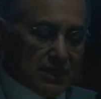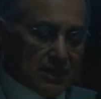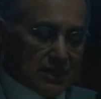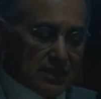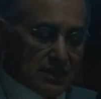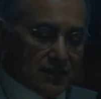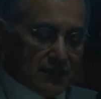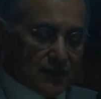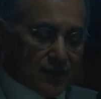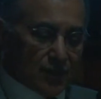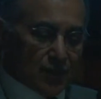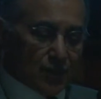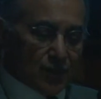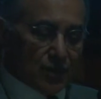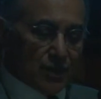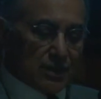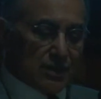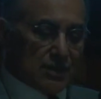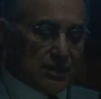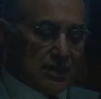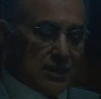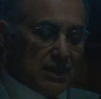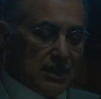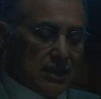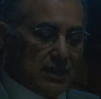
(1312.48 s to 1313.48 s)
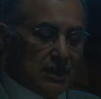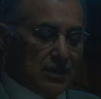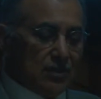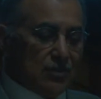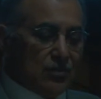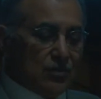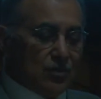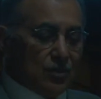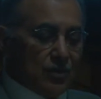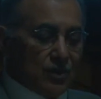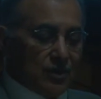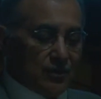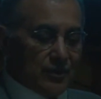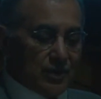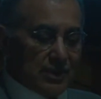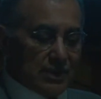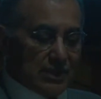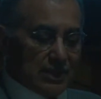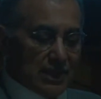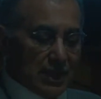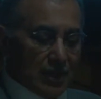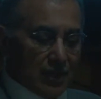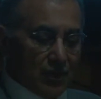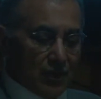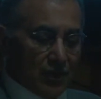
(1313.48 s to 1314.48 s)
is, of course, an enormous
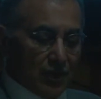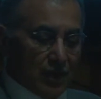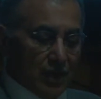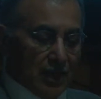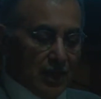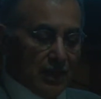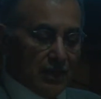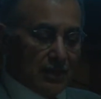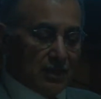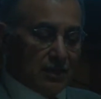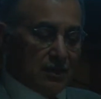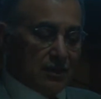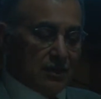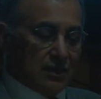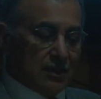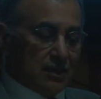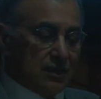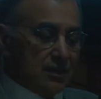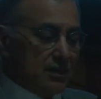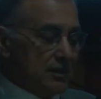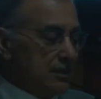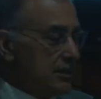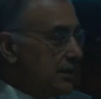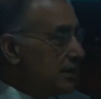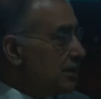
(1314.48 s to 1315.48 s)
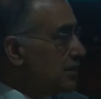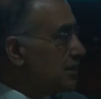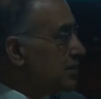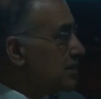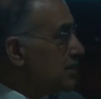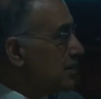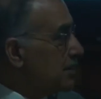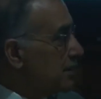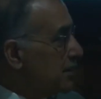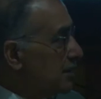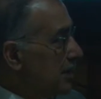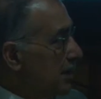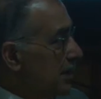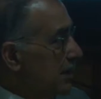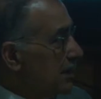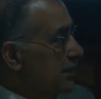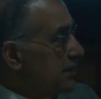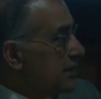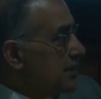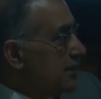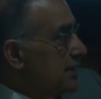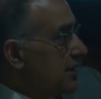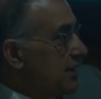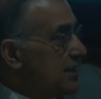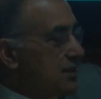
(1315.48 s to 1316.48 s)
outlier. There's the United
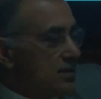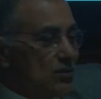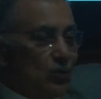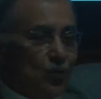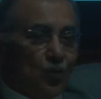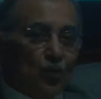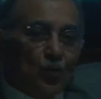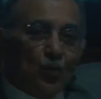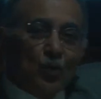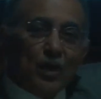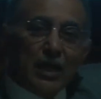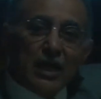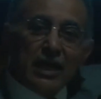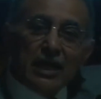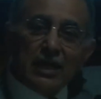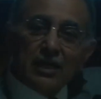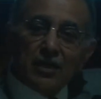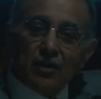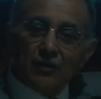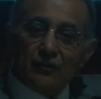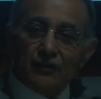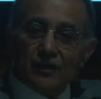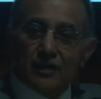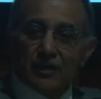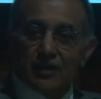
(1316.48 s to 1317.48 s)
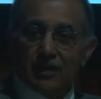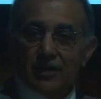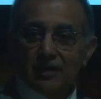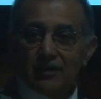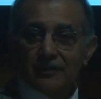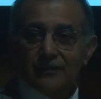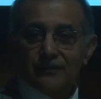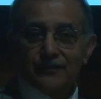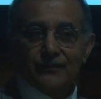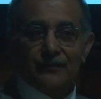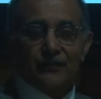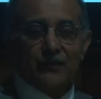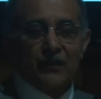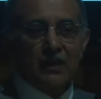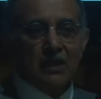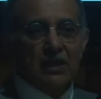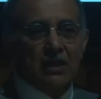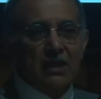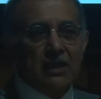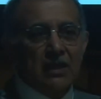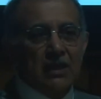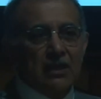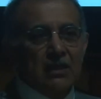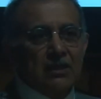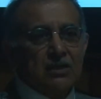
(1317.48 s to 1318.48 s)
States, way over there.
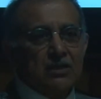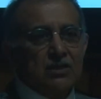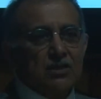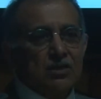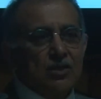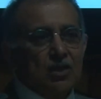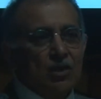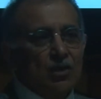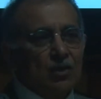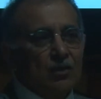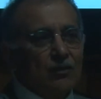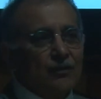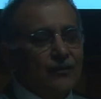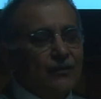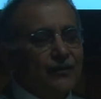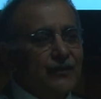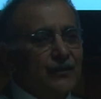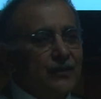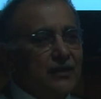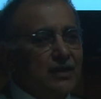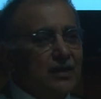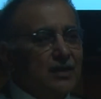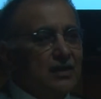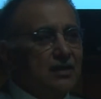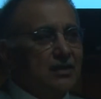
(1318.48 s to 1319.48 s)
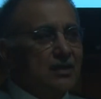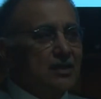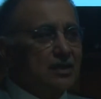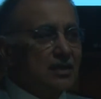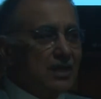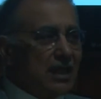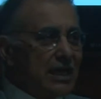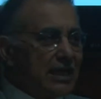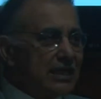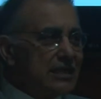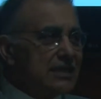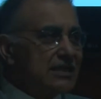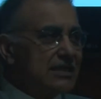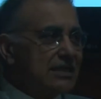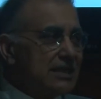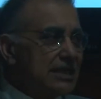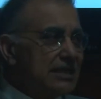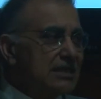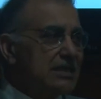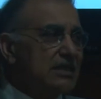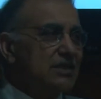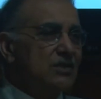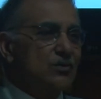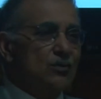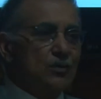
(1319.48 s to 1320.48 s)
So the United
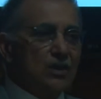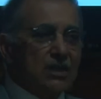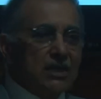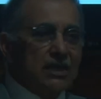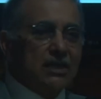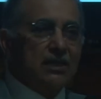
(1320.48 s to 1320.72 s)
States is really